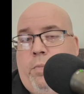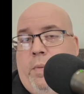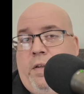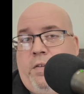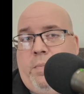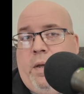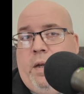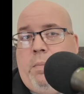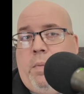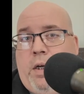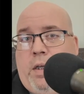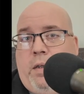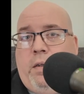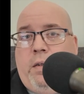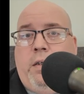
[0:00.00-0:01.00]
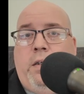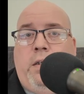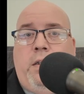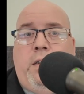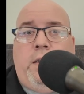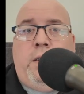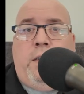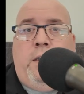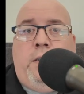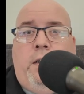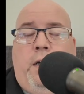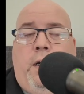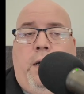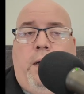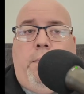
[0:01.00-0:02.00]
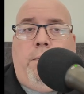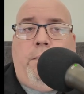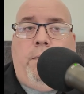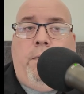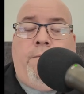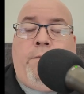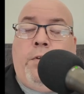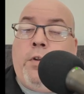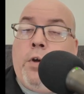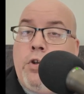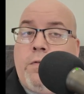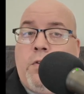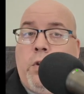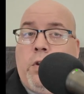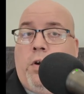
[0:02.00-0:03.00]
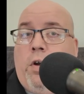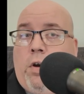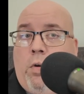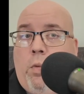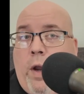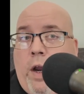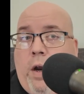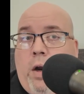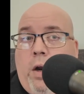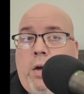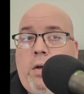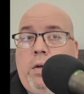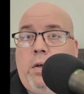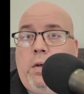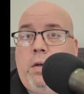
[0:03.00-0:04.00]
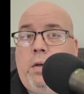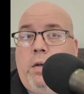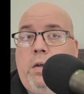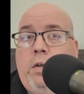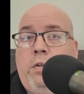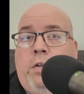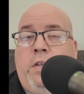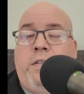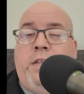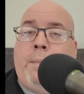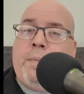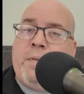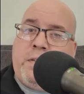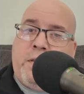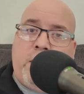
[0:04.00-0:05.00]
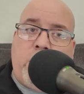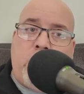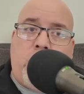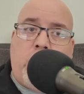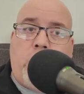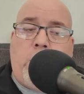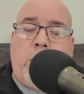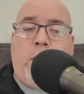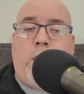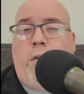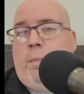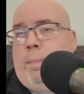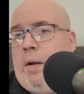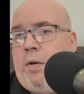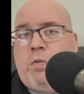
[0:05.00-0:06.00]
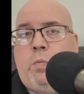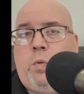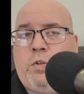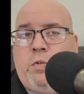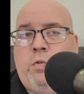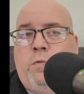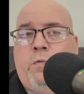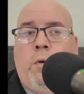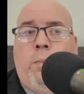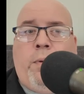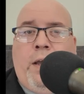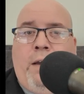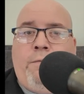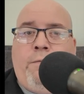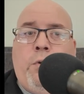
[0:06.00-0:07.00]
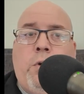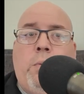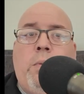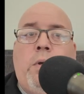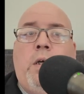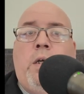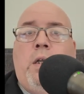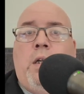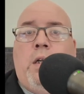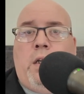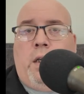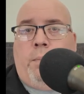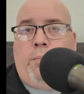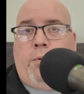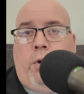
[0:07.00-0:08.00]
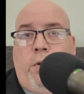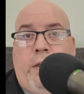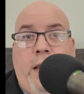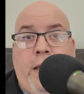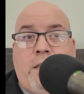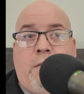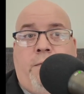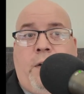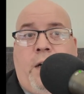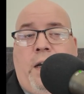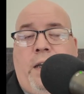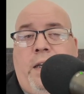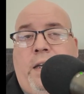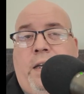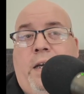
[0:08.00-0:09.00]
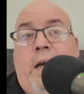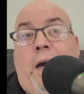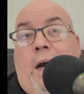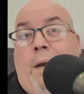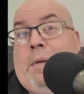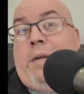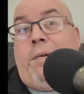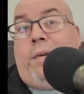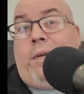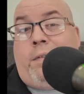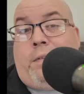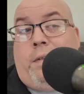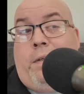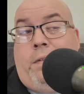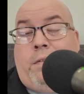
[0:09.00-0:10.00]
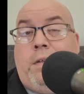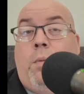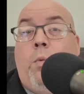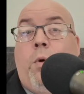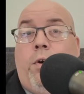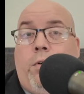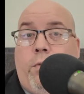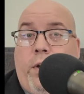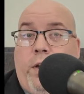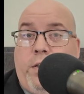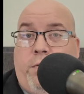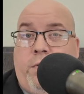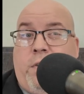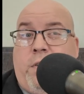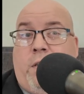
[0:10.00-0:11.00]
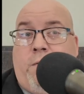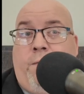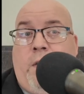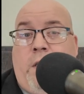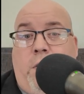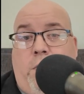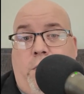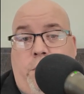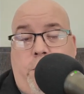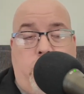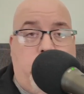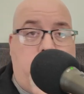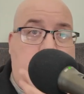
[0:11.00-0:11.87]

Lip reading: tremendous amount of money. For those of you that are unaware, to set up a signal and all the bells and whistles for a platform like Broadcastify, I'm hearing it's somewhere in the range of six figures.